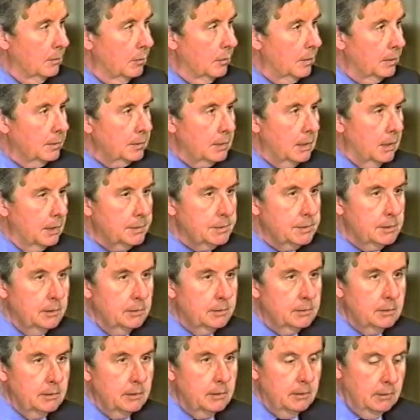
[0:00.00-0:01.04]
We're in
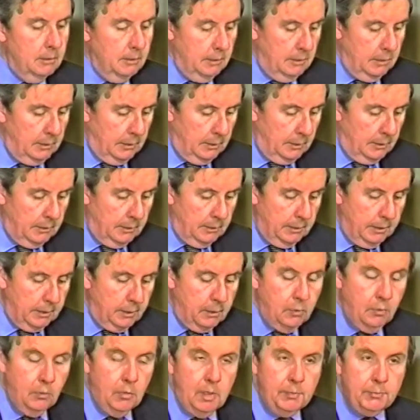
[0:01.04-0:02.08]
constant uh,
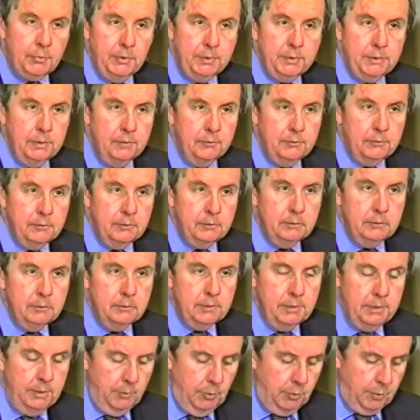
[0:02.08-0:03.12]
and cooperative
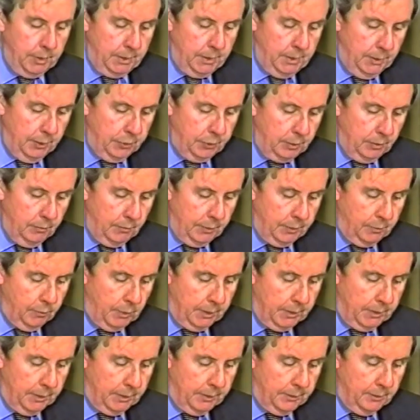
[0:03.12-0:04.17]
communication with
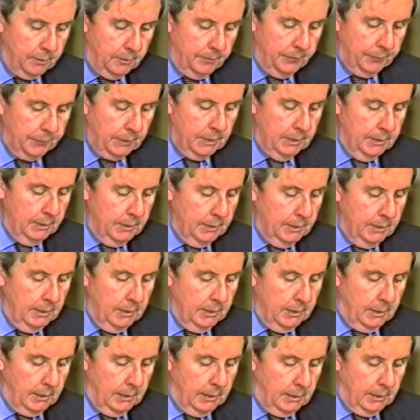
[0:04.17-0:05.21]
one another.
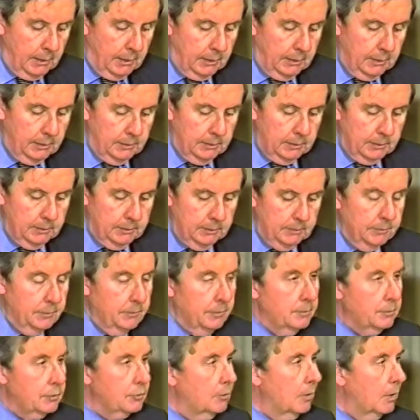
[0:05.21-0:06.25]
uh,
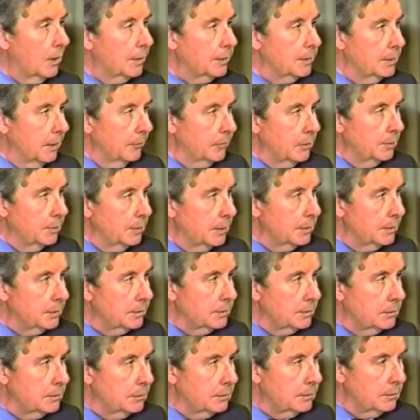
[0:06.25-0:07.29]
through our
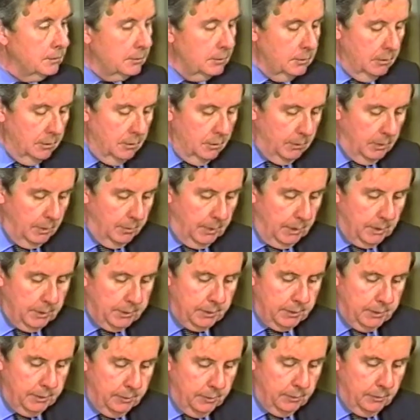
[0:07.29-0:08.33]
governments, through a
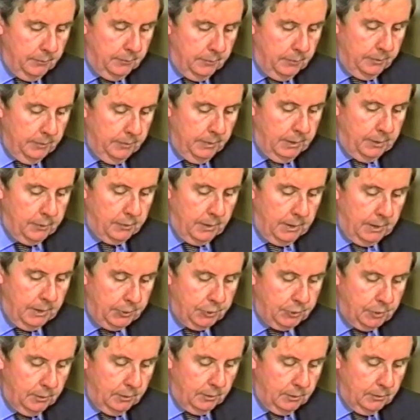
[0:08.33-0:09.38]
multitude of
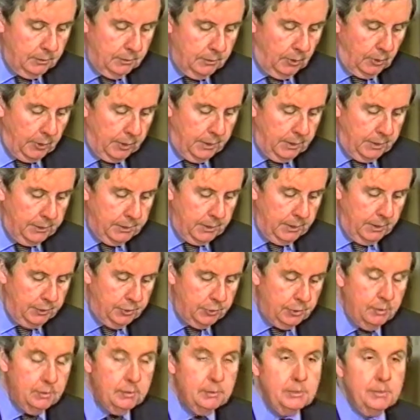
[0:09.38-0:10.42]
international
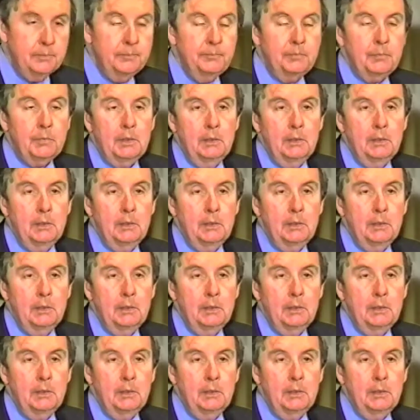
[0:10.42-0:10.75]
organizations.